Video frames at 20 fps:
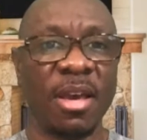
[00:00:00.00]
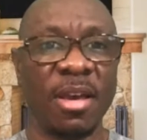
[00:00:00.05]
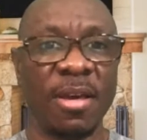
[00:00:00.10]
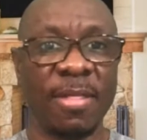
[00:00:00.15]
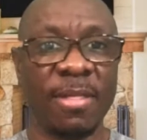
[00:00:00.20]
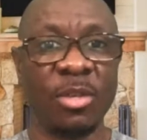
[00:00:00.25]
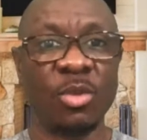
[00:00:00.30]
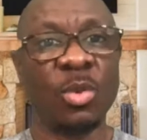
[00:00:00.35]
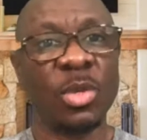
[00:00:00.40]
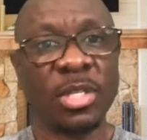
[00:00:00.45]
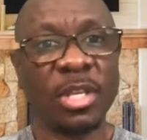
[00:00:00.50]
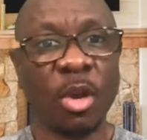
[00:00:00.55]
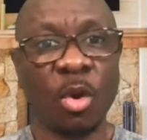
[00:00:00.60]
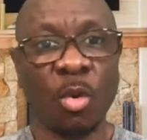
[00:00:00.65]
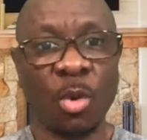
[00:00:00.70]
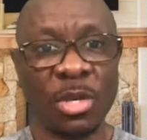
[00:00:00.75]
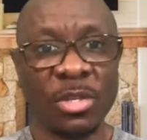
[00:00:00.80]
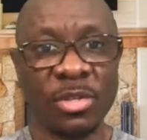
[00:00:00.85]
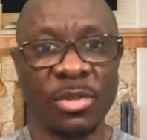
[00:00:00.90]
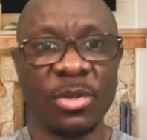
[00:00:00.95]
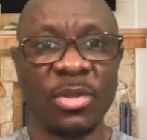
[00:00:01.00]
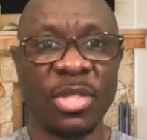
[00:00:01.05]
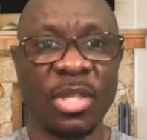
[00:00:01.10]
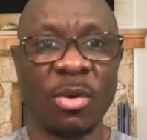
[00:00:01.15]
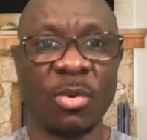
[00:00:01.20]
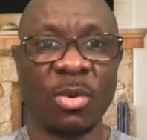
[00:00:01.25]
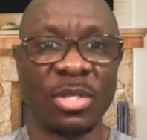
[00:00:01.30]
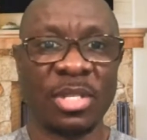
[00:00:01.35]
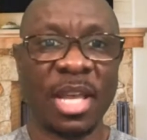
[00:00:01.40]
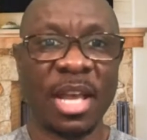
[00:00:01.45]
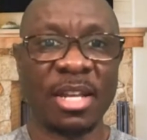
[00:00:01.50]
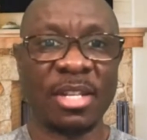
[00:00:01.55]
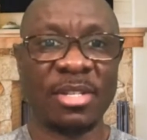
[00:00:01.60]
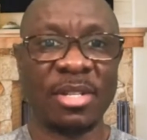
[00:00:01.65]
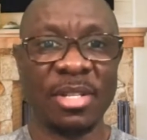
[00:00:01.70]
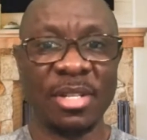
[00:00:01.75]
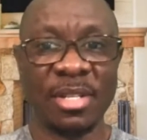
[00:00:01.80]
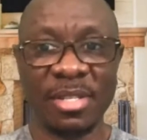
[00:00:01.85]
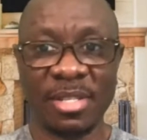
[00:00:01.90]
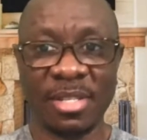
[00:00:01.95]
This was a question that was
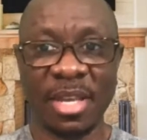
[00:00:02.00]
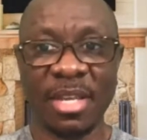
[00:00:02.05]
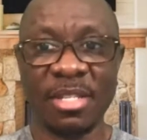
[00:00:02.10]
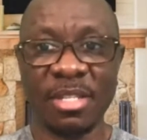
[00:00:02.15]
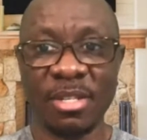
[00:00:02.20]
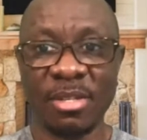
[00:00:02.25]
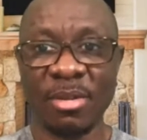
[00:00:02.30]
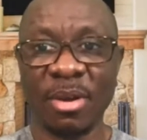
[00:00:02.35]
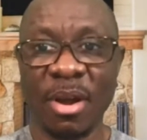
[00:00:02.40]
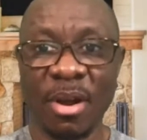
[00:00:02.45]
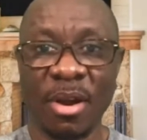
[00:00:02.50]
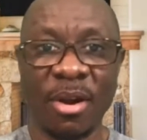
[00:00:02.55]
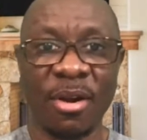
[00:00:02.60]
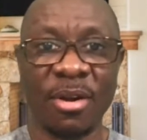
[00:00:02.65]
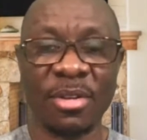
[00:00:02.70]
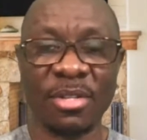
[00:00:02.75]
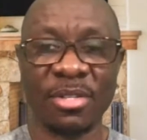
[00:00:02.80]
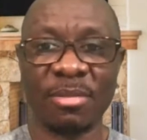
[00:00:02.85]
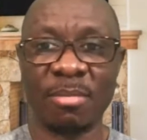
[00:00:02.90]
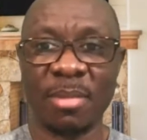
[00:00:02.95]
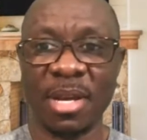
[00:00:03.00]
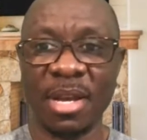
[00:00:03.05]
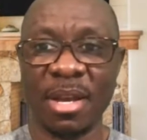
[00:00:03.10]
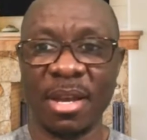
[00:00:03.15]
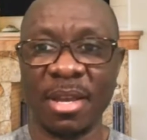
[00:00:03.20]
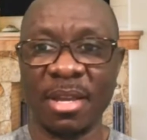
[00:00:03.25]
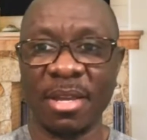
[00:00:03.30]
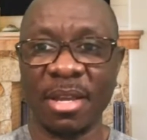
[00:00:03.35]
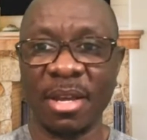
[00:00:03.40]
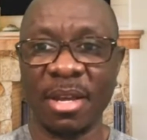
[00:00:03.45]
actually sent to us by